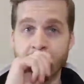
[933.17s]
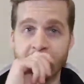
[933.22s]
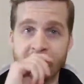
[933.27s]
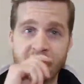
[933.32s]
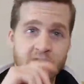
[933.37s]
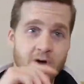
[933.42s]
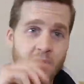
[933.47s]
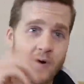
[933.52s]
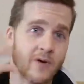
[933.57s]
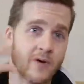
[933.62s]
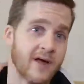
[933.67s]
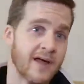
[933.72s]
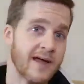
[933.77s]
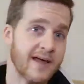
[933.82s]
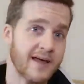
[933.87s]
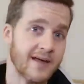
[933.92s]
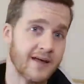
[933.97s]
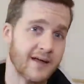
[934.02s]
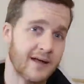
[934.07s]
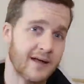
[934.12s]
So,
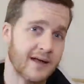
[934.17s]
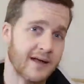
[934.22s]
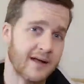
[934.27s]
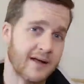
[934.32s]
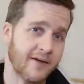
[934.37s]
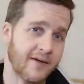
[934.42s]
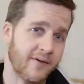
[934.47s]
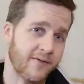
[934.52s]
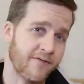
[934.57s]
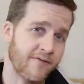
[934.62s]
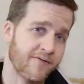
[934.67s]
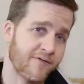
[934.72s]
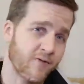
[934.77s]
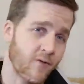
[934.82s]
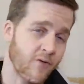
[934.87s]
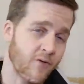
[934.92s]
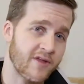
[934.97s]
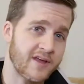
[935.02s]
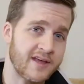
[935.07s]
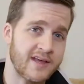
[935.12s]

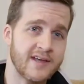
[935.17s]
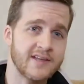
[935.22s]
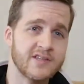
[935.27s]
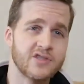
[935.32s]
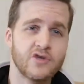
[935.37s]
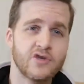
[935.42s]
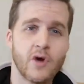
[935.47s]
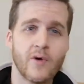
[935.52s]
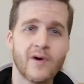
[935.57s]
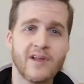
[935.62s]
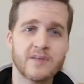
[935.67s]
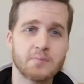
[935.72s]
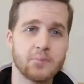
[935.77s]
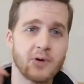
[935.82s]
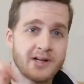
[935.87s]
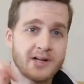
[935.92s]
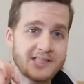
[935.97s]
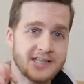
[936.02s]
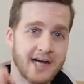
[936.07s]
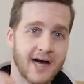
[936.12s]
for the yeast, you don't need to
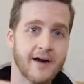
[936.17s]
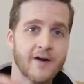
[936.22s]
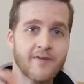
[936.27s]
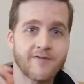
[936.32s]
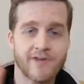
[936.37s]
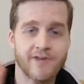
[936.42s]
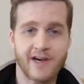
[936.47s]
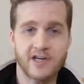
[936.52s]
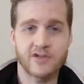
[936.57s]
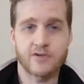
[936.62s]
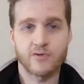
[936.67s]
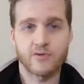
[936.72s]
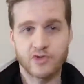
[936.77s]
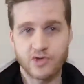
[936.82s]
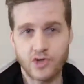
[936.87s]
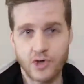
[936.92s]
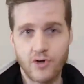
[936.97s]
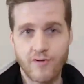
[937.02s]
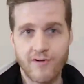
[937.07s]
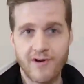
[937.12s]
put a ton of actual
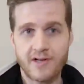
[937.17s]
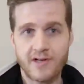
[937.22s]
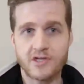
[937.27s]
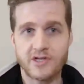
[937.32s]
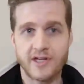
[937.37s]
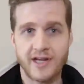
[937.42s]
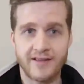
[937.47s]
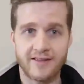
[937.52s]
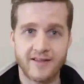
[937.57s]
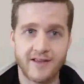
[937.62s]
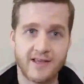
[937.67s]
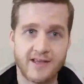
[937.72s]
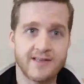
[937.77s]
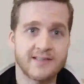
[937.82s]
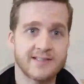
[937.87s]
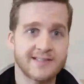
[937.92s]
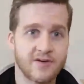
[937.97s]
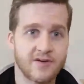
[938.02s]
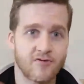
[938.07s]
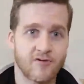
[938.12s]
sugar in to get the
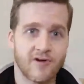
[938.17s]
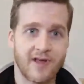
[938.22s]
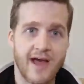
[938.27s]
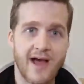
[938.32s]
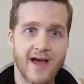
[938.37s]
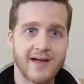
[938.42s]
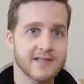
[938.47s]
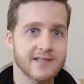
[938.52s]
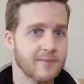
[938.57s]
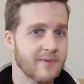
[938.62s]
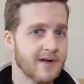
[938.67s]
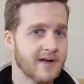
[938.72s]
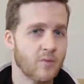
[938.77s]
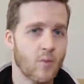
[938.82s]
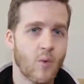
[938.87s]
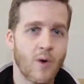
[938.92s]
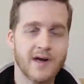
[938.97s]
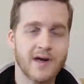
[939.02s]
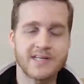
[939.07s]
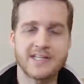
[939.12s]
yeast to react. I mean,
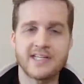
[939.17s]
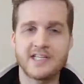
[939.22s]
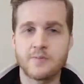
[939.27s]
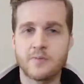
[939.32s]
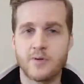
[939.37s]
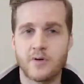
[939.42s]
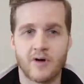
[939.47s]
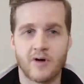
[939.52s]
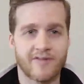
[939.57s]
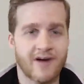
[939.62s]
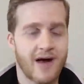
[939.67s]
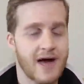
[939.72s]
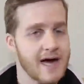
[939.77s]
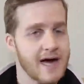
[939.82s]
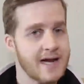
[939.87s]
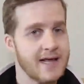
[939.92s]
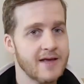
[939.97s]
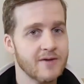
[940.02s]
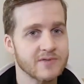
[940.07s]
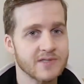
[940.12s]
1 teaspoon of
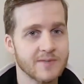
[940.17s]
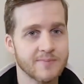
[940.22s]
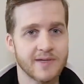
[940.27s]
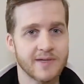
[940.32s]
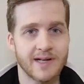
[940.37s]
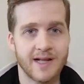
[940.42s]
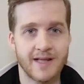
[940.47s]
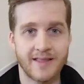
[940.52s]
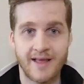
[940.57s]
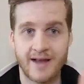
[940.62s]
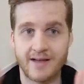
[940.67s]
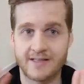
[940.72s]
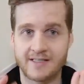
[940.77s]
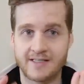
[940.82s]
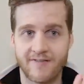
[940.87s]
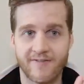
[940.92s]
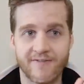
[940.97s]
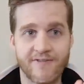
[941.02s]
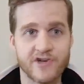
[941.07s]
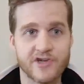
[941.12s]
honey or something like that is
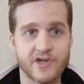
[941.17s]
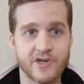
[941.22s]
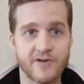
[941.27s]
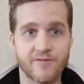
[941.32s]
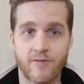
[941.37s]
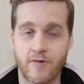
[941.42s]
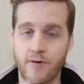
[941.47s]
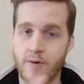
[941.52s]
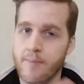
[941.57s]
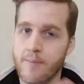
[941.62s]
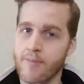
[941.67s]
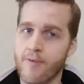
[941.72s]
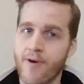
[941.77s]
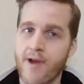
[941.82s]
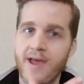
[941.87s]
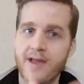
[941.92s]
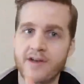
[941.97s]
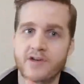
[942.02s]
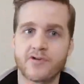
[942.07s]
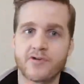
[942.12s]
sufficient for a
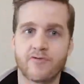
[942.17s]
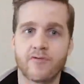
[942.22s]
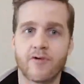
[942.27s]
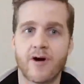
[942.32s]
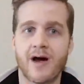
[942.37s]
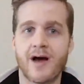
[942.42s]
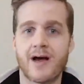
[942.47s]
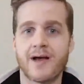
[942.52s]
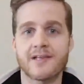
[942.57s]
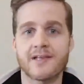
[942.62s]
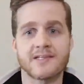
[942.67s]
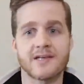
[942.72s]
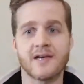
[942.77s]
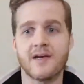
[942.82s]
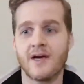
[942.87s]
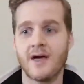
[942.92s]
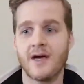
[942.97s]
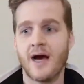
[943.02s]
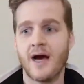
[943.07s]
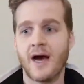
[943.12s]
bread to rise.
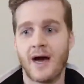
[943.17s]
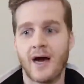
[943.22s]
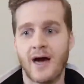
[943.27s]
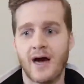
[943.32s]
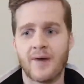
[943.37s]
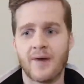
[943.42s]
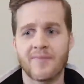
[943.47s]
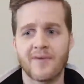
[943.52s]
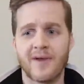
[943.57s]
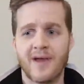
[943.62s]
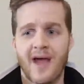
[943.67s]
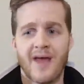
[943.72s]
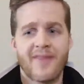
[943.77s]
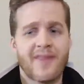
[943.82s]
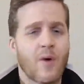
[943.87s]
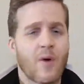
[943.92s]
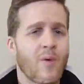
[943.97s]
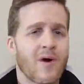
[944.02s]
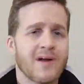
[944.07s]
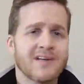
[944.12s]
And
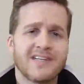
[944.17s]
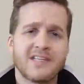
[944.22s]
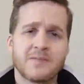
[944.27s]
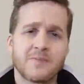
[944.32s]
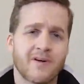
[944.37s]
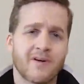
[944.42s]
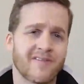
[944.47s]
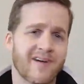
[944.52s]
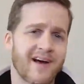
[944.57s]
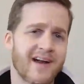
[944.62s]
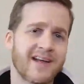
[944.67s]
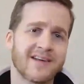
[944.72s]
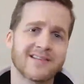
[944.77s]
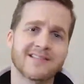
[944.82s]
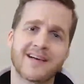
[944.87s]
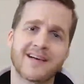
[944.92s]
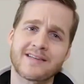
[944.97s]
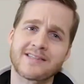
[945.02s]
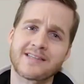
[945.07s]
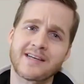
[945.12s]
that 1 teaspoon of honey
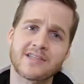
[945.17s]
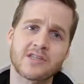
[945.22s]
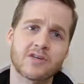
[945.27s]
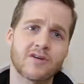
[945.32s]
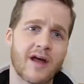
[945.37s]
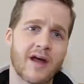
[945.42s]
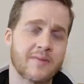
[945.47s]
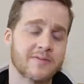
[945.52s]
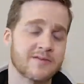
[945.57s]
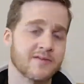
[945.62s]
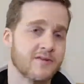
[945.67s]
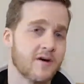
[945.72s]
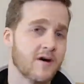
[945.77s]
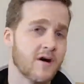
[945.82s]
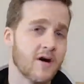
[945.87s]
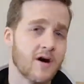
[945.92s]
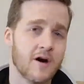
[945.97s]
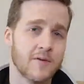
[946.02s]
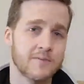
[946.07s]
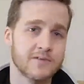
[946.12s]
is like 6 grams of
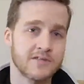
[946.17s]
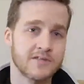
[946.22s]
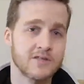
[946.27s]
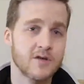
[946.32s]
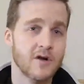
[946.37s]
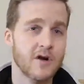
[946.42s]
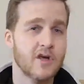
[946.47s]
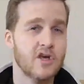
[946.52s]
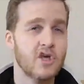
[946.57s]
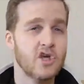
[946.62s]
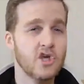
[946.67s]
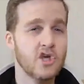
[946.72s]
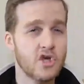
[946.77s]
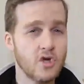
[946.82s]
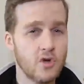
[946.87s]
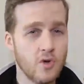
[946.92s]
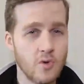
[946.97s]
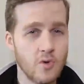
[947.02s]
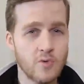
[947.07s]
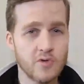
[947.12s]
carbs. It's not a
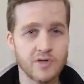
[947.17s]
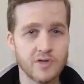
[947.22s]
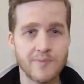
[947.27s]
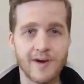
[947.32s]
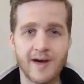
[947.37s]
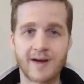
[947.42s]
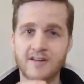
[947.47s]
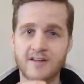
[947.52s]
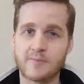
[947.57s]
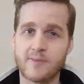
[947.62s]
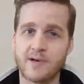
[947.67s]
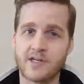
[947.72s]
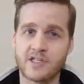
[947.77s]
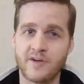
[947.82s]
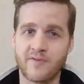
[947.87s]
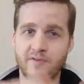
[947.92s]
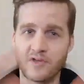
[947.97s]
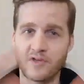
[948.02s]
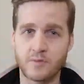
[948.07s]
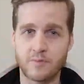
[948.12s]
huge amount,
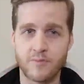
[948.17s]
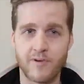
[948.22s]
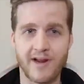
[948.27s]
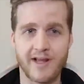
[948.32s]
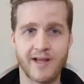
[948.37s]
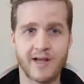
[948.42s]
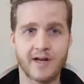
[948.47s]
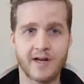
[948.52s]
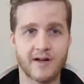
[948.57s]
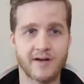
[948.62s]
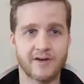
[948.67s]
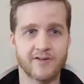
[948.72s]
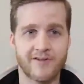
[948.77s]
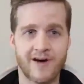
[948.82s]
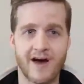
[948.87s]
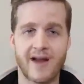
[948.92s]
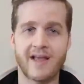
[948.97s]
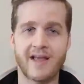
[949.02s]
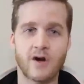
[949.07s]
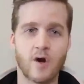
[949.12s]
especially if you're spreading it and
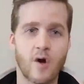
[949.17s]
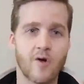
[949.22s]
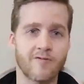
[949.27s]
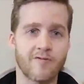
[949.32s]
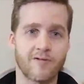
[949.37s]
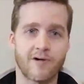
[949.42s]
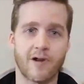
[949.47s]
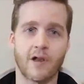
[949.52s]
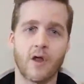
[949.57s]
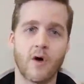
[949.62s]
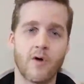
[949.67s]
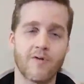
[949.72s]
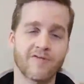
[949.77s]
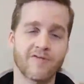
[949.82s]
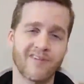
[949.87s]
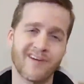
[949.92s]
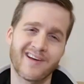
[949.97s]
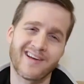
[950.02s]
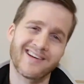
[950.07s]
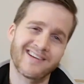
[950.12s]
dividing it over a
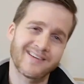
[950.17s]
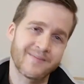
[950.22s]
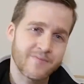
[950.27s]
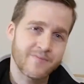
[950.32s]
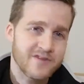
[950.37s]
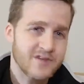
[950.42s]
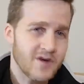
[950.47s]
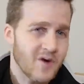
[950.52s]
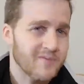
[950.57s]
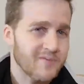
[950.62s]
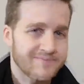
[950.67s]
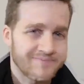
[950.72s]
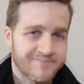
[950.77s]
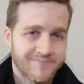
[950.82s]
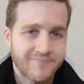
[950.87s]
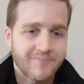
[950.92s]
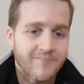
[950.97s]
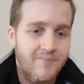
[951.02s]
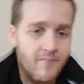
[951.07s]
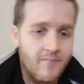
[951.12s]
loaf. So,
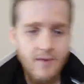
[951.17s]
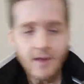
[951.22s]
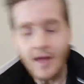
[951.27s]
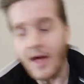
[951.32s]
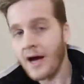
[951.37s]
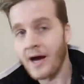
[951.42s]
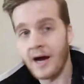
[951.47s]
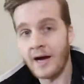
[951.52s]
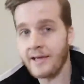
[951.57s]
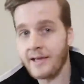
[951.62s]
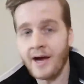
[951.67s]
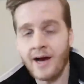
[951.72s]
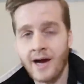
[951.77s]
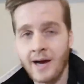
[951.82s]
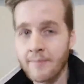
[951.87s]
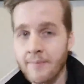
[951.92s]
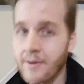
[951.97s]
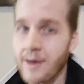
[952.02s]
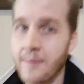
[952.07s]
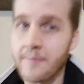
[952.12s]
yeah,
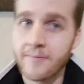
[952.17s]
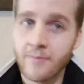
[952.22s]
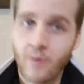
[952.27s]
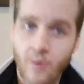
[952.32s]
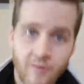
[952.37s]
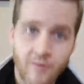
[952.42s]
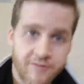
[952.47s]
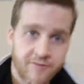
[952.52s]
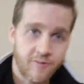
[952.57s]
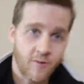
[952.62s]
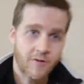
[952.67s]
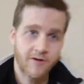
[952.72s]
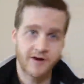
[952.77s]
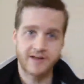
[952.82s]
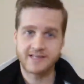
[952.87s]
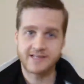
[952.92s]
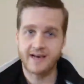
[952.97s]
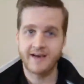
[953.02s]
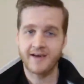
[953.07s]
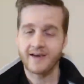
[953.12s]
I'm all for
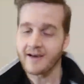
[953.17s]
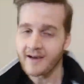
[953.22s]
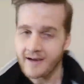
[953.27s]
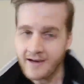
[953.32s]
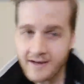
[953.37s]
it, hey?